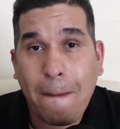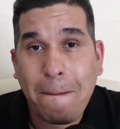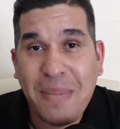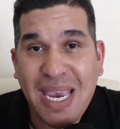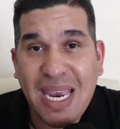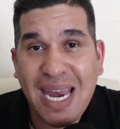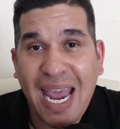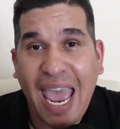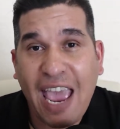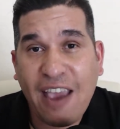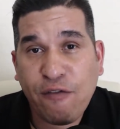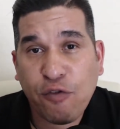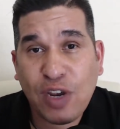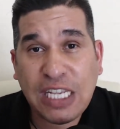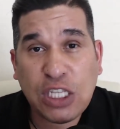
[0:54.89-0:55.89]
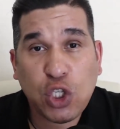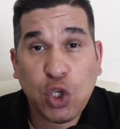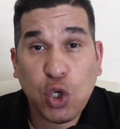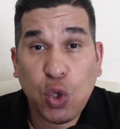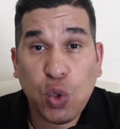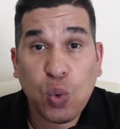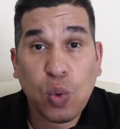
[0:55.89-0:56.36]
Meet every
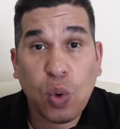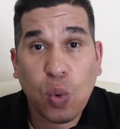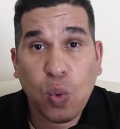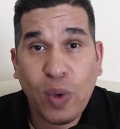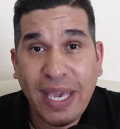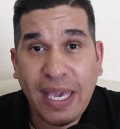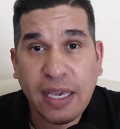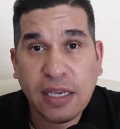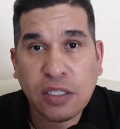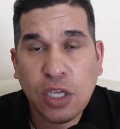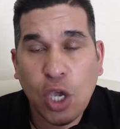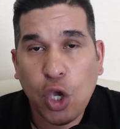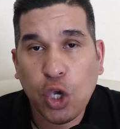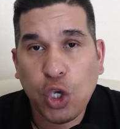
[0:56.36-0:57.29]
2 weeks.